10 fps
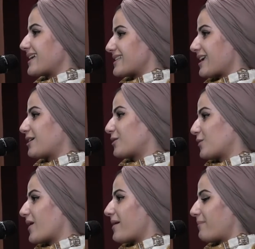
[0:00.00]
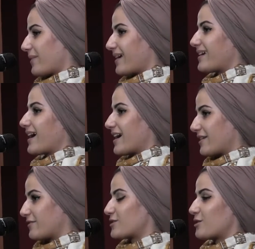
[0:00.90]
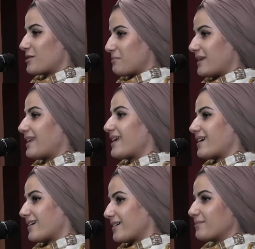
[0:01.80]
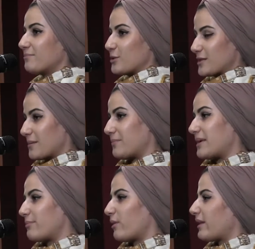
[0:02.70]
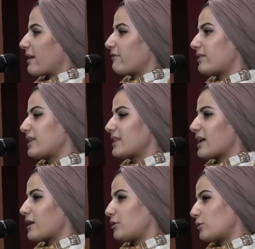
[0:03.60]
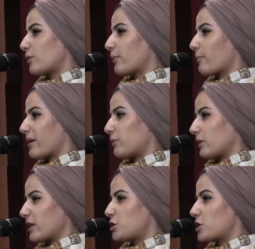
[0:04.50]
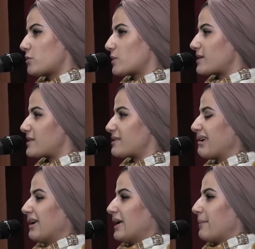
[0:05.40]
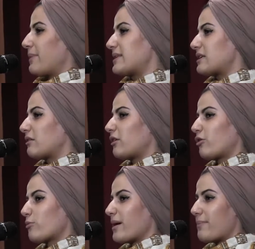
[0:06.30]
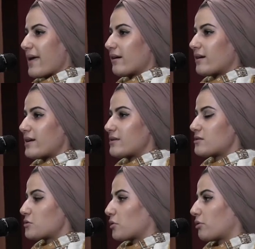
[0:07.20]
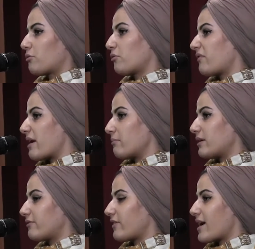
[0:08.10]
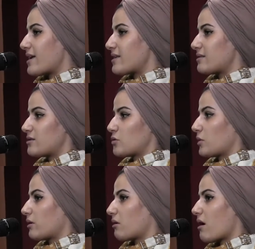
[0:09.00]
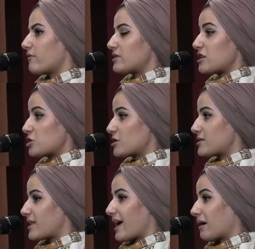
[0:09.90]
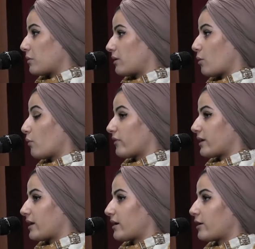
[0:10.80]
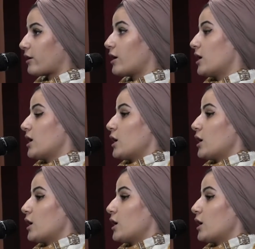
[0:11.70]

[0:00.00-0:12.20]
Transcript: as I grew up, I kind of started meeting Muslim people, and everything that I knew about my religion was basically through my parents or through family friends or conversations that I would overhear.